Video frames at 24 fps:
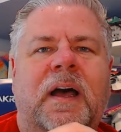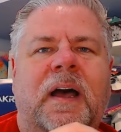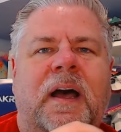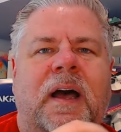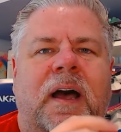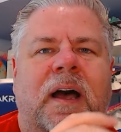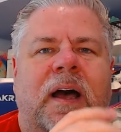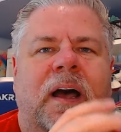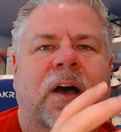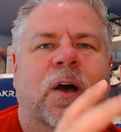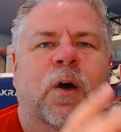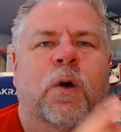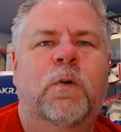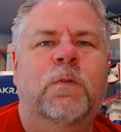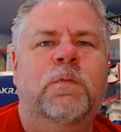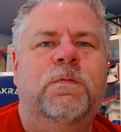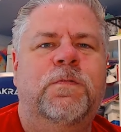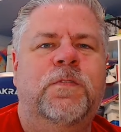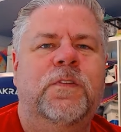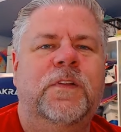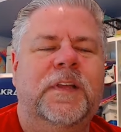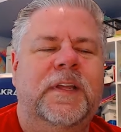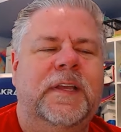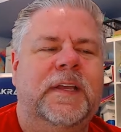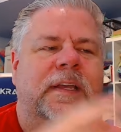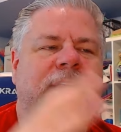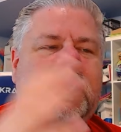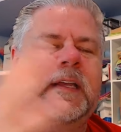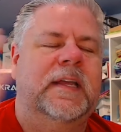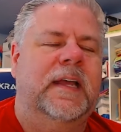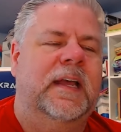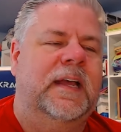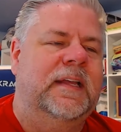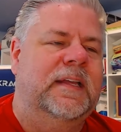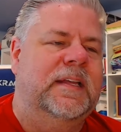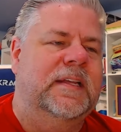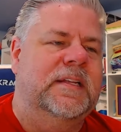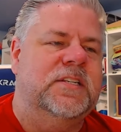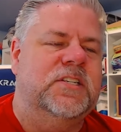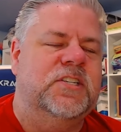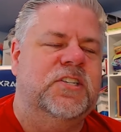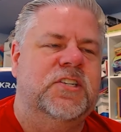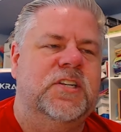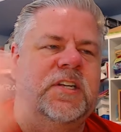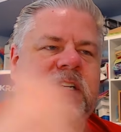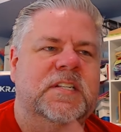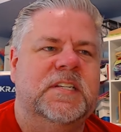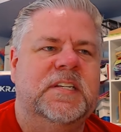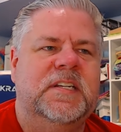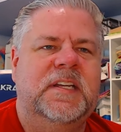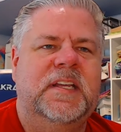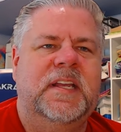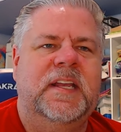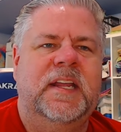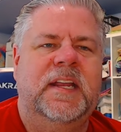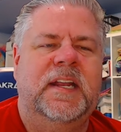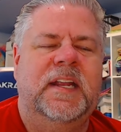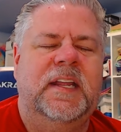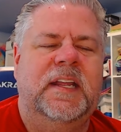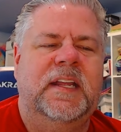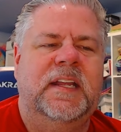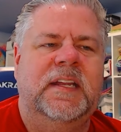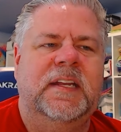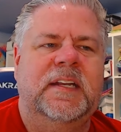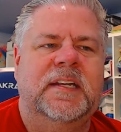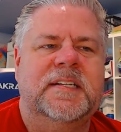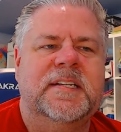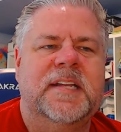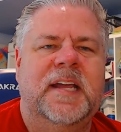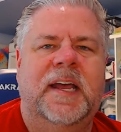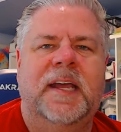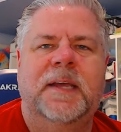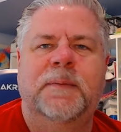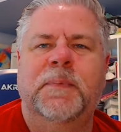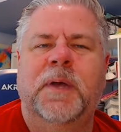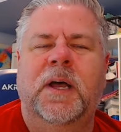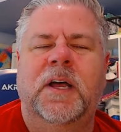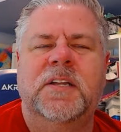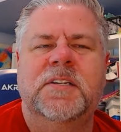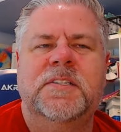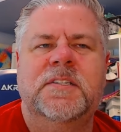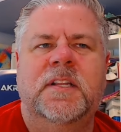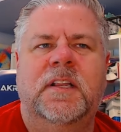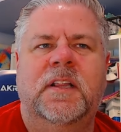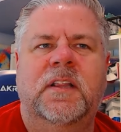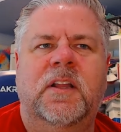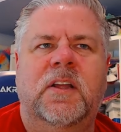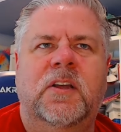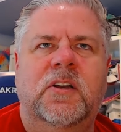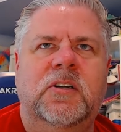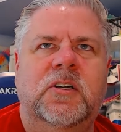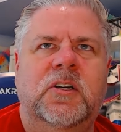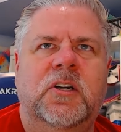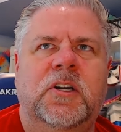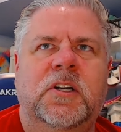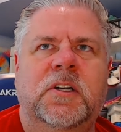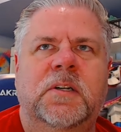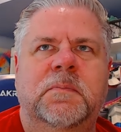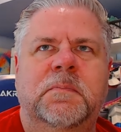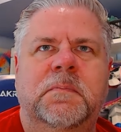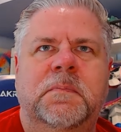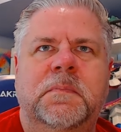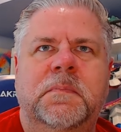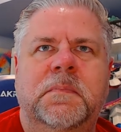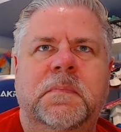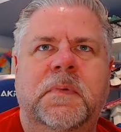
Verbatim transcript: uh, hopefully it's just getting time onto long arm.